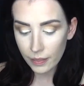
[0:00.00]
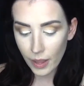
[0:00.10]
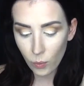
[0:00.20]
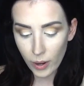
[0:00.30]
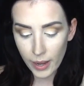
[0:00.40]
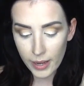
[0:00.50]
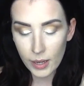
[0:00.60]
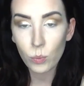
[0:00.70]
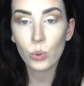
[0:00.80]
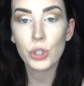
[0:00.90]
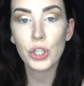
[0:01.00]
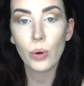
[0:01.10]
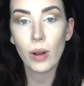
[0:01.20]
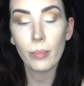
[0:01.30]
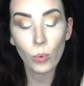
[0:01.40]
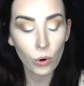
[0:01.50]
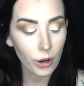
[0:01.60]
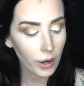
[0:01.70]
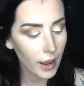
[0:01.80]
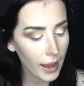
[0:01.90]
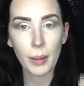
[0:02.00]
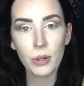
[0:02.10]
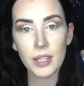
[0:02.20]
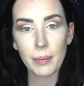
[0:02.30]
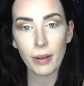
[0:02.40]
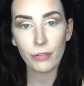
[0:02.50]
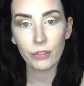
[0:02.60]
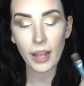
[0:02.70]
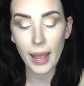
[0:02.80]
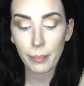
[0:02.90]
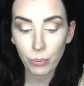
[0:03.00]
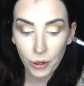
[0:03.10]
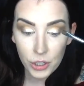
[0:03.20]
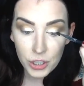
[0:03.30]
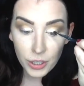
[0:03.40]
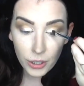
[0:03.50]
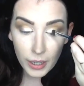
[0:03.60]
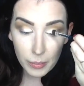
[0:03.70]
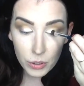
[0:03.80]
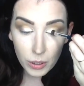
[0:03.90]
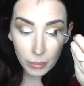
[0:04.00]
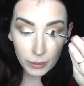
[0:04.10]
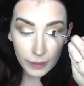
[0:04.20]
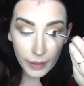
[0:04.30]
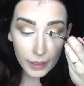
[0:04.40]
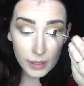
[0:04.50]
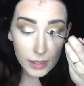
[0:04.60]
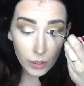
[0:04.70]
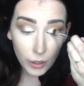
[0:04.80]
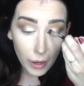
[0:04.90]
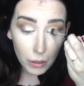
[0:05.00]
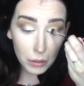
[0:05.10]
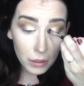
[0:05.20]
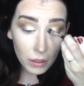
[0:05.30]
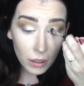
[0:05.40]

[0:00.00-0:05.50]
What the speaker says: That way it will show up more. I'm going to take my flat brush here, and I'm just going to blend that concealer out,